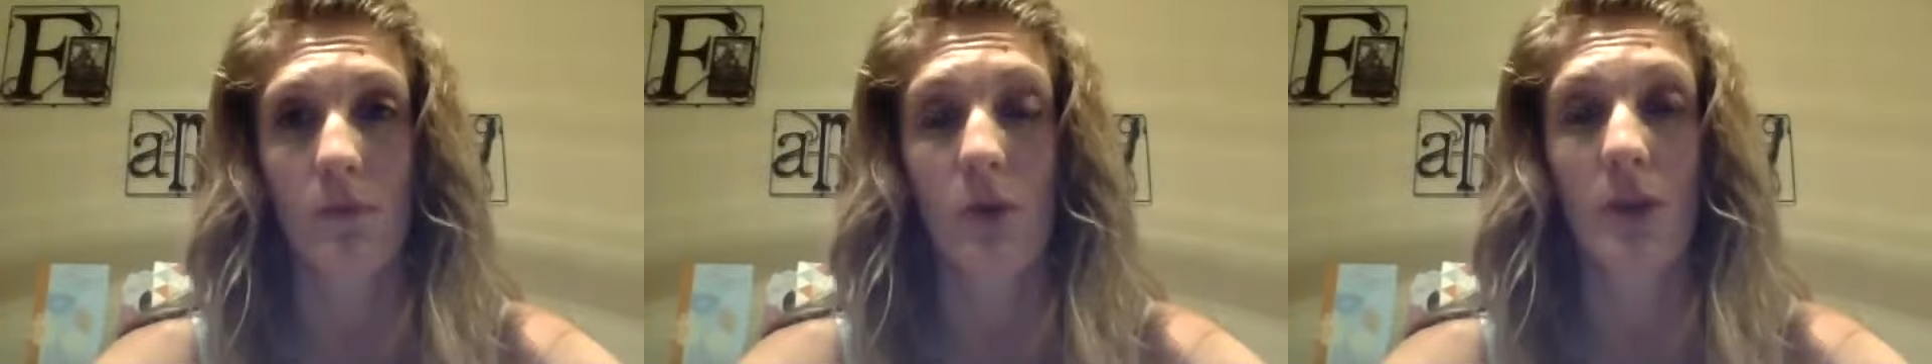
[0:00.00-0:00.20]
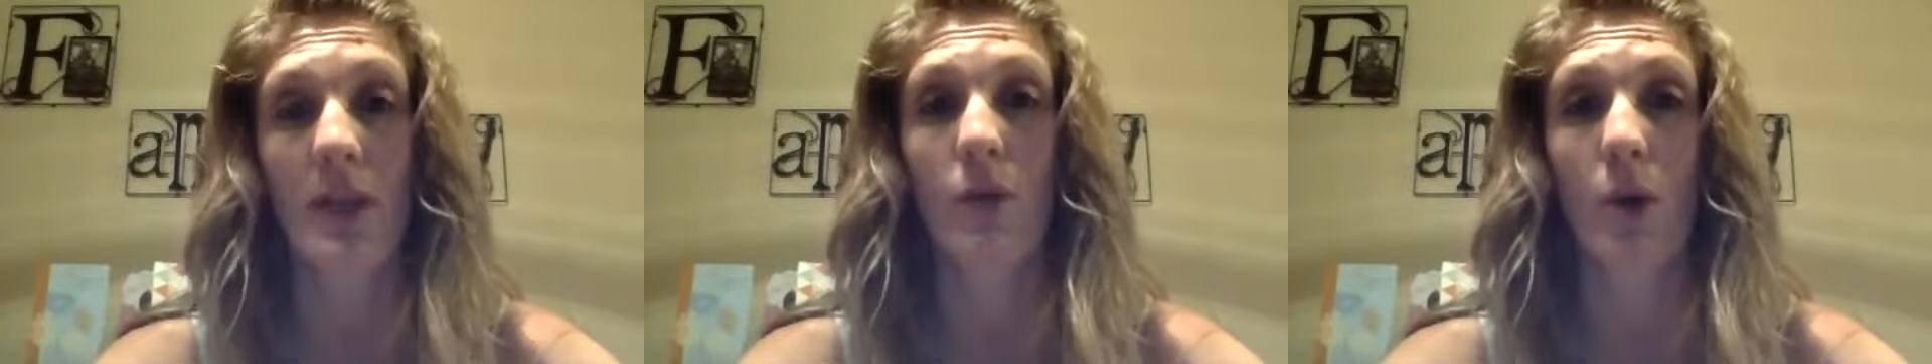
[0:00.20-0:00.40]

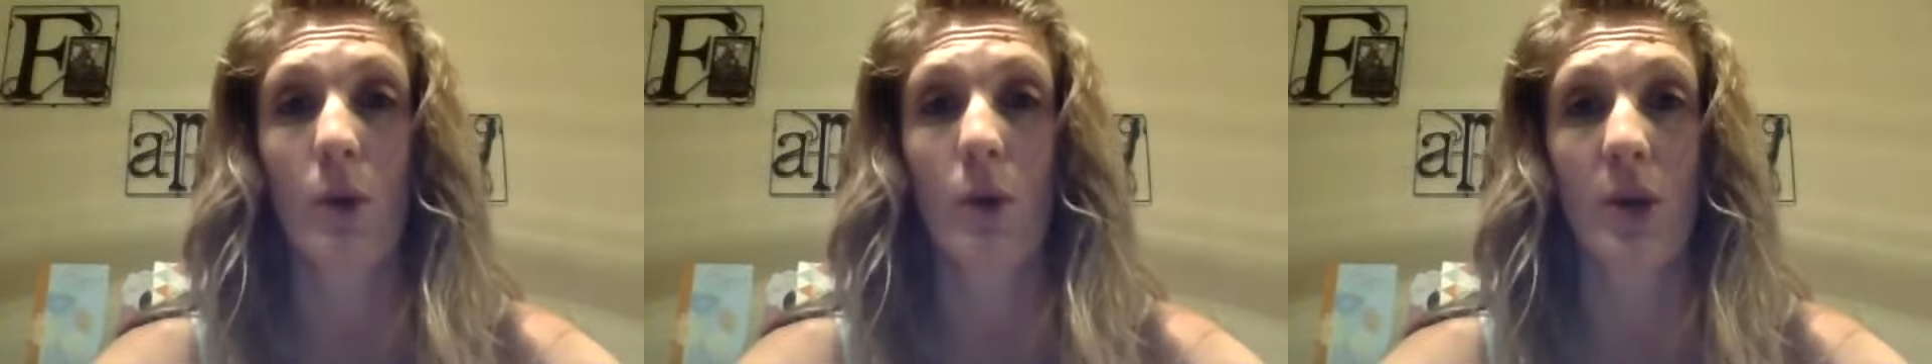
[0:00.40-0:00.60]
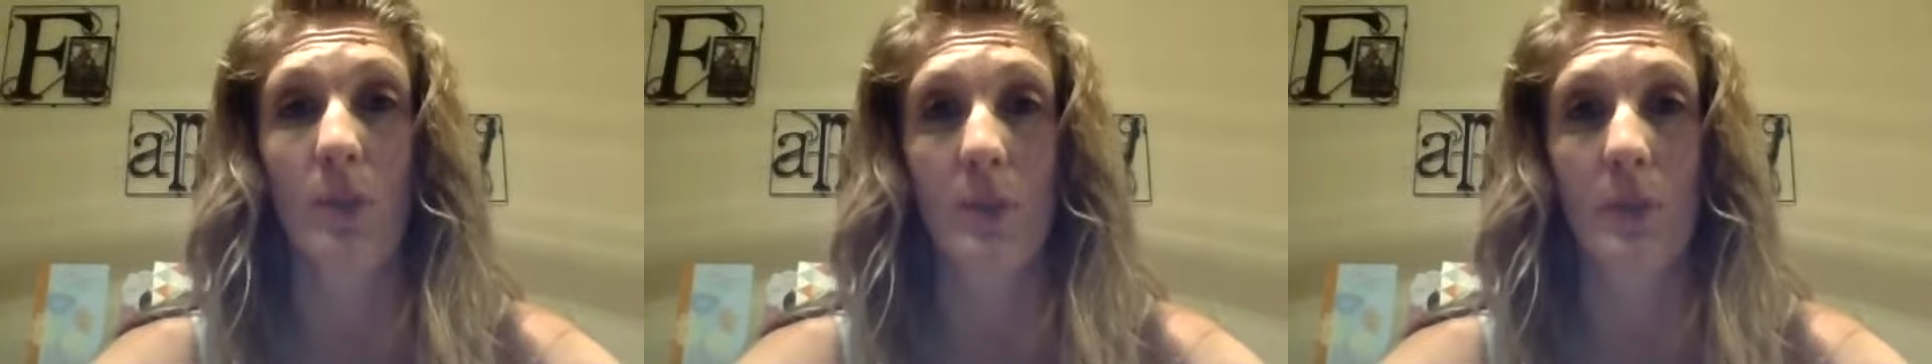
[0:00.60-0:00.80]
really
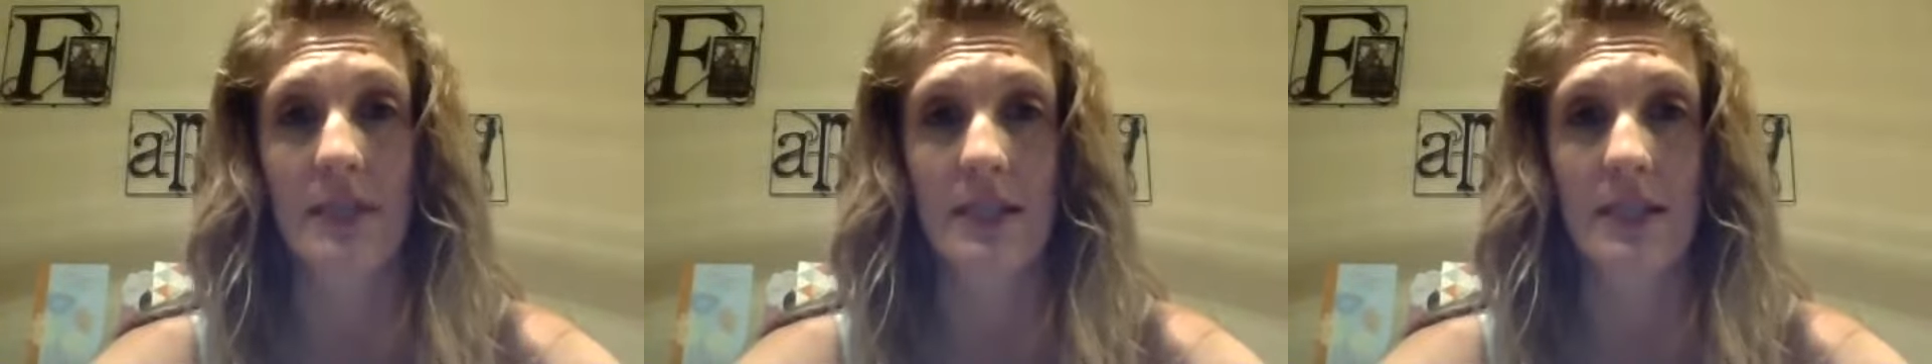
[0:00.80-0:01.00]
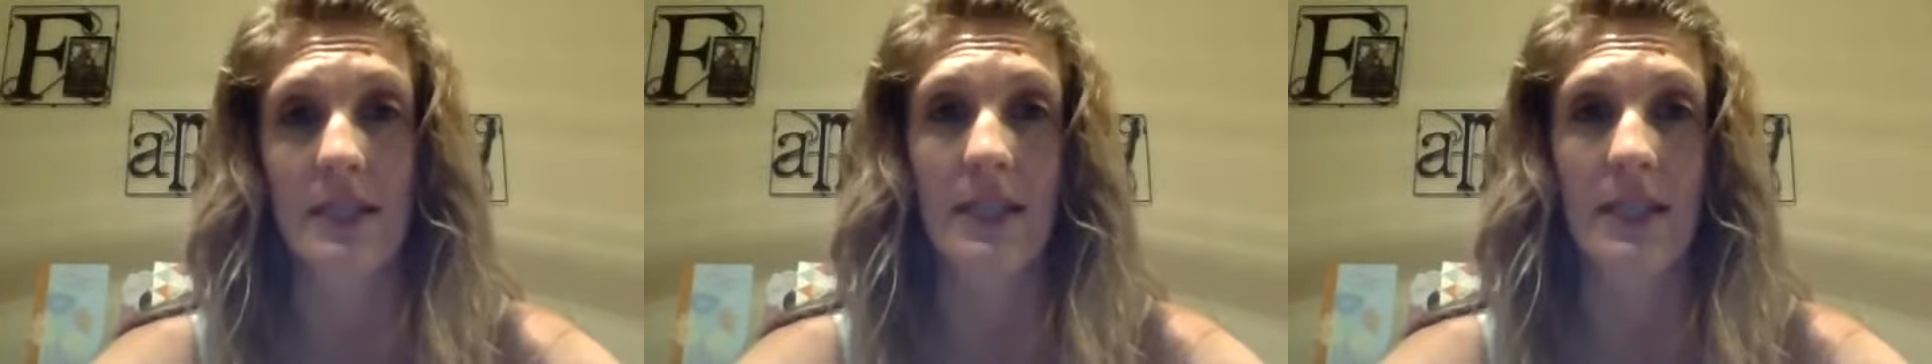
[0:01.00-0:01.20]
growing your
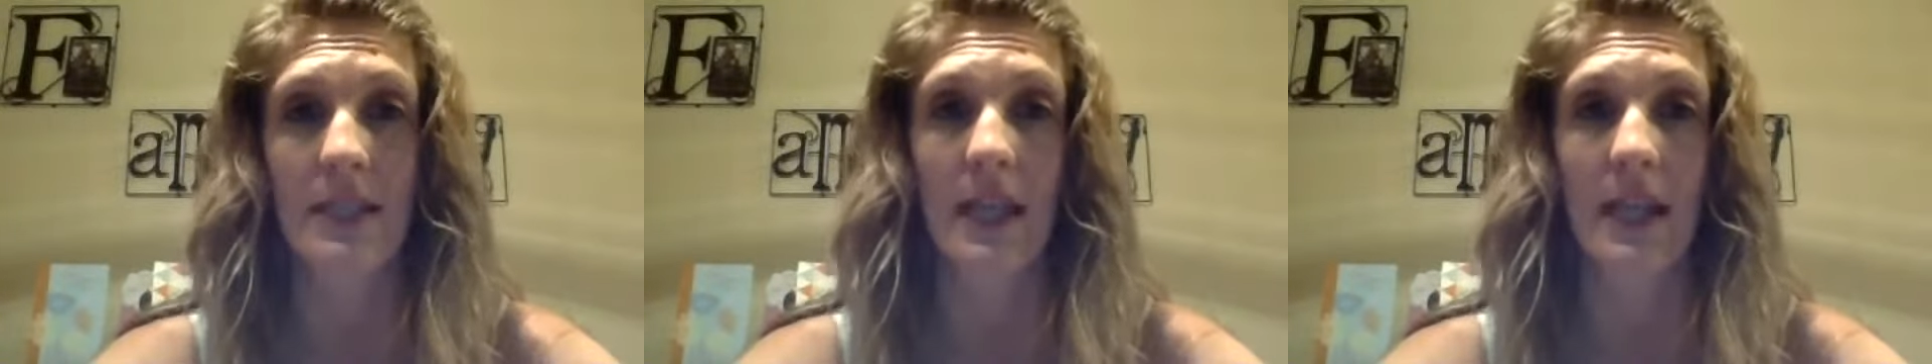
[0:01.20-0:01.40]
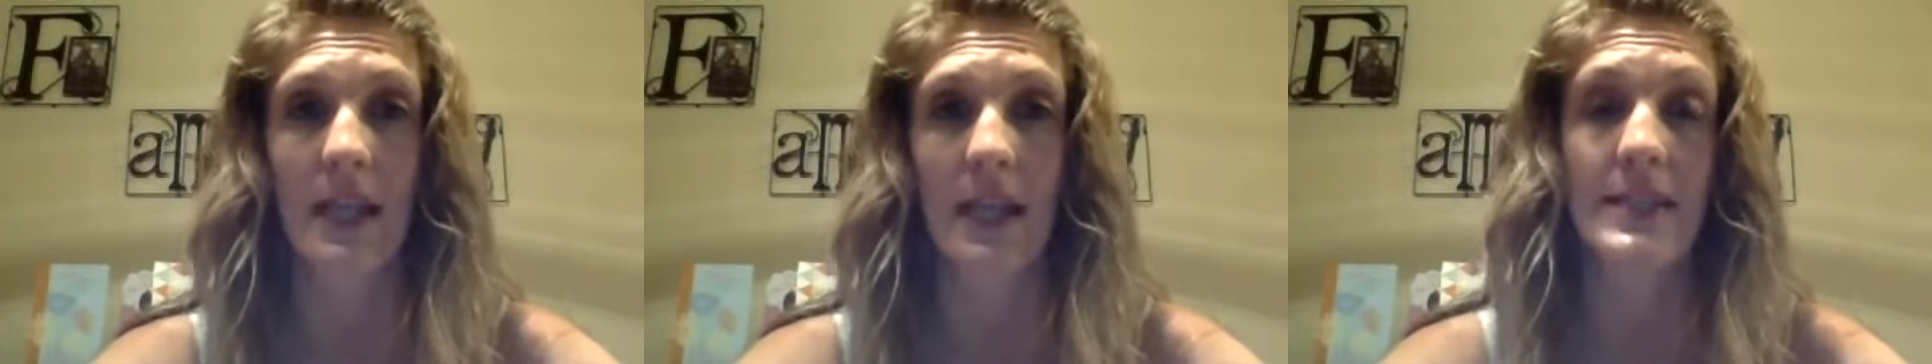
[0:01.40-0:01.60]
business,
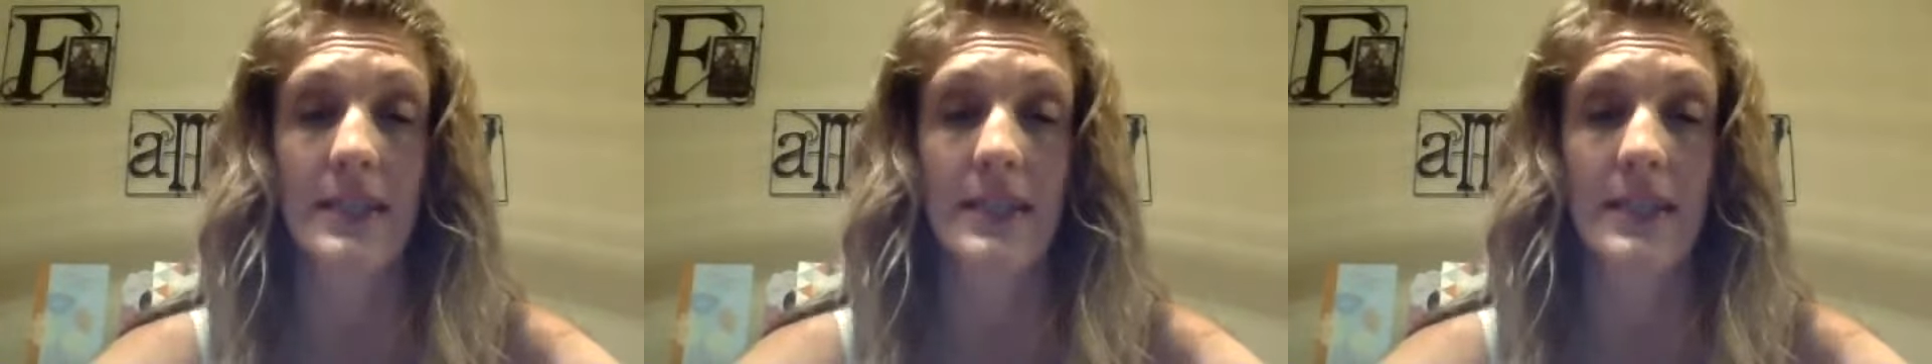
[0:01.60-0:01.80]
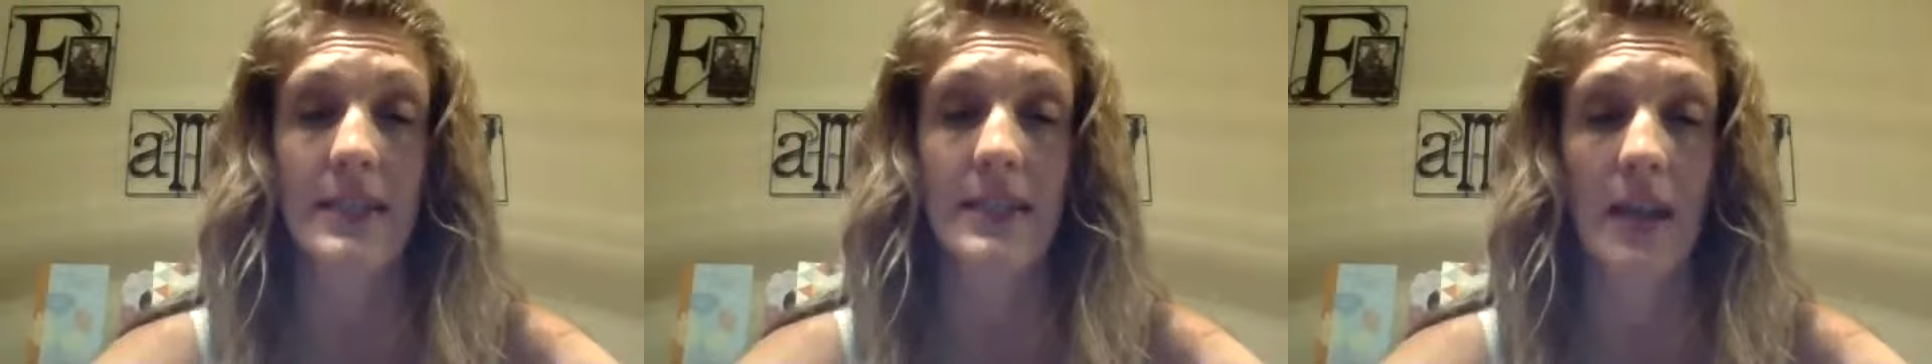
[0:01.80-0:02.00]
like I said,